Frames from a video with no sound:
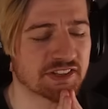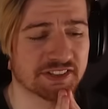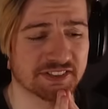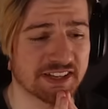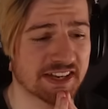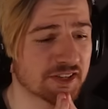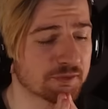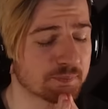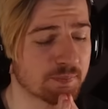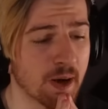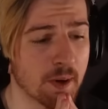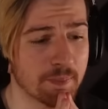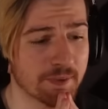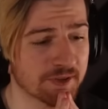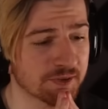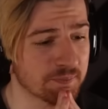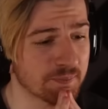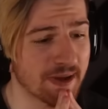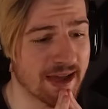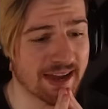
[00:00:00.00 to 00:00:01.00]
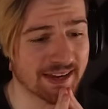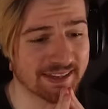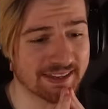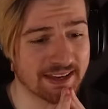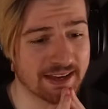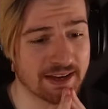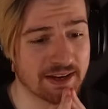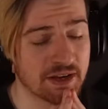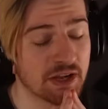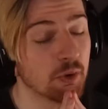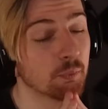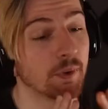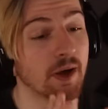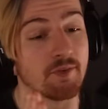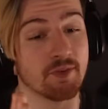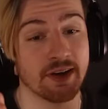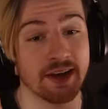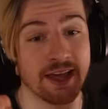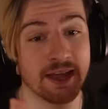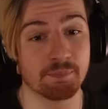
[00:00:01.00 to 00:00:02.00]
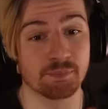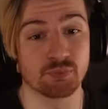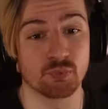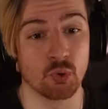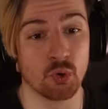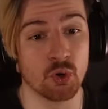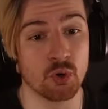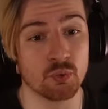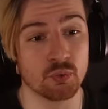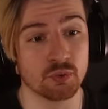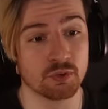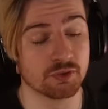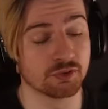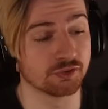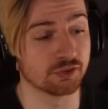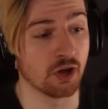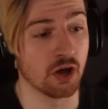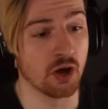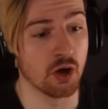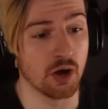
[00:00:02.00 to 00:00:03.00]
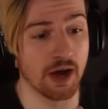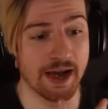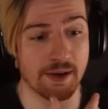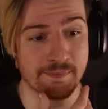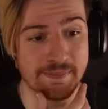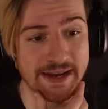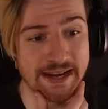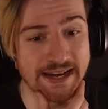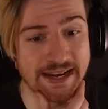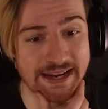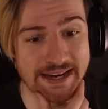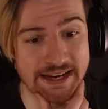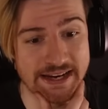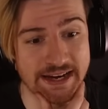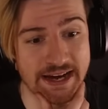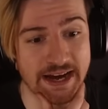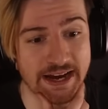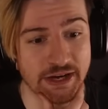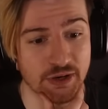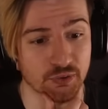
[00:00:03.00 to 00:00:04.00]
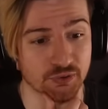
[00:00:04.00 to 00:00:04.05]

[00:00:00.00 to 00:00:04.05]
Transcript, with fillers: gonna say his pop isn't back yet. We haven't let him through. So, I mean, he uh, he